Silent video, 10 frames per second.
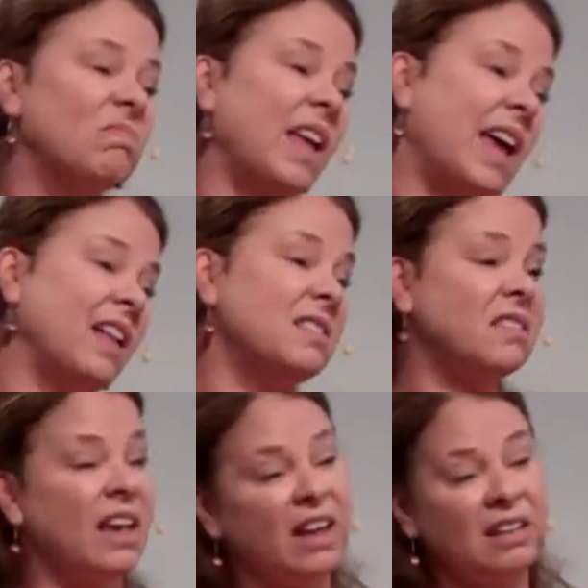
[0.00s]

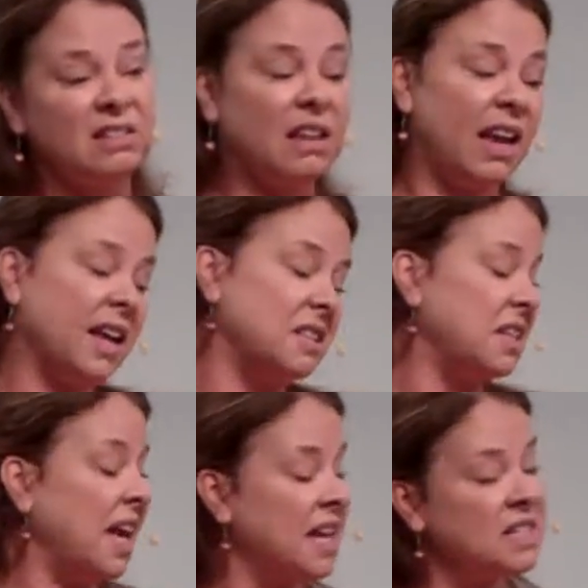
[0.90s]

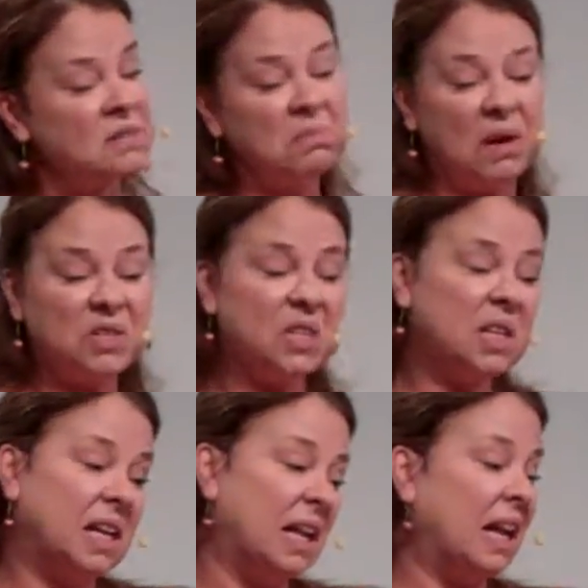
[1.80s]
Ants, marching
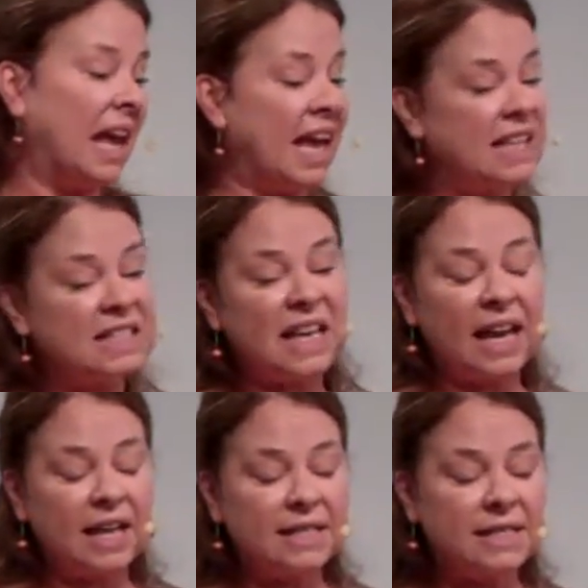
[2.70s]
little ants.
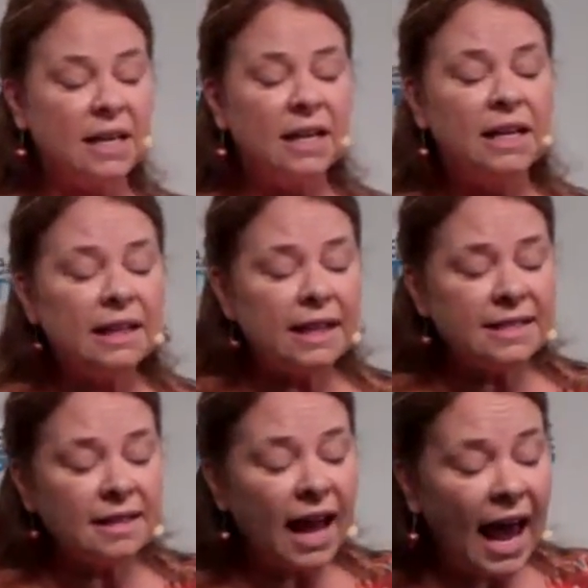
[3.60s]

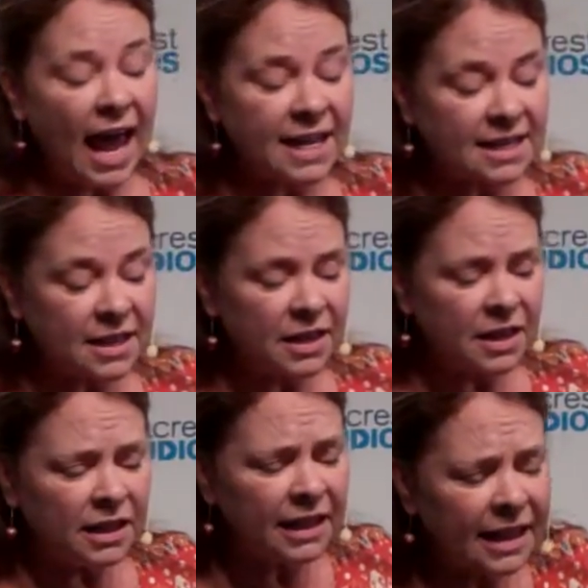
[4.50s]
Little ant,
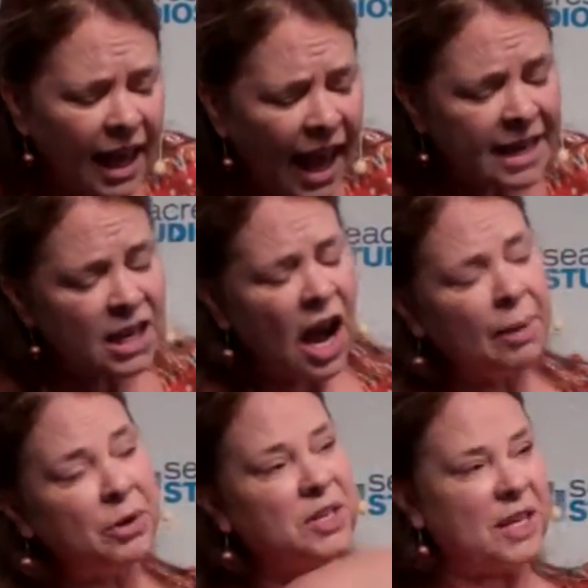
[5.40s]

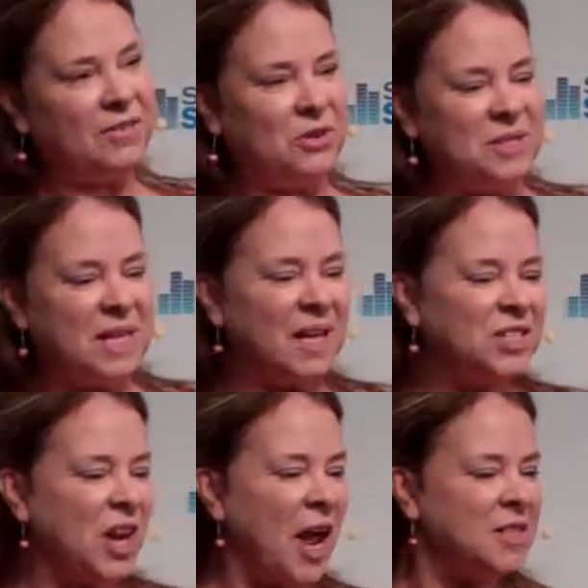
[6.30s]
I'm going to give you a second
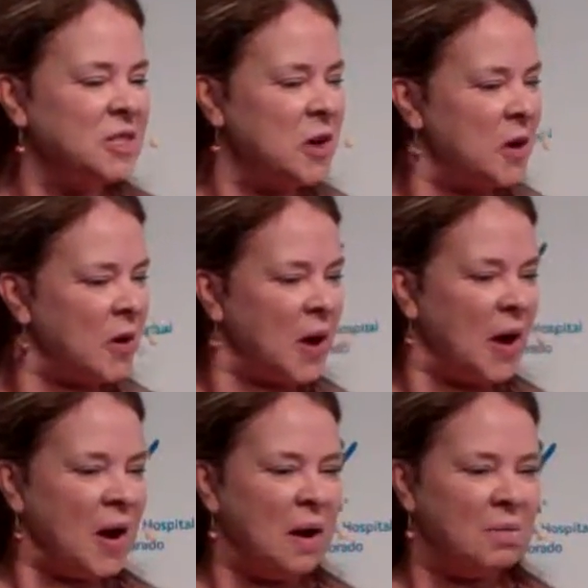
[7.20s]
chance.
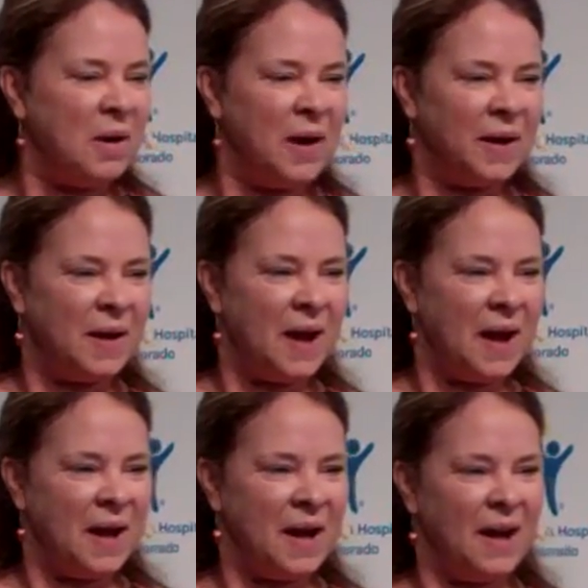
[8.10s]
Come on
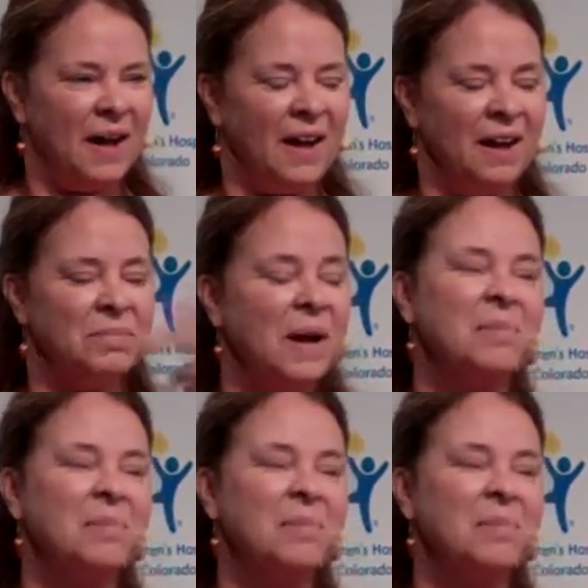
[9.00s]
up.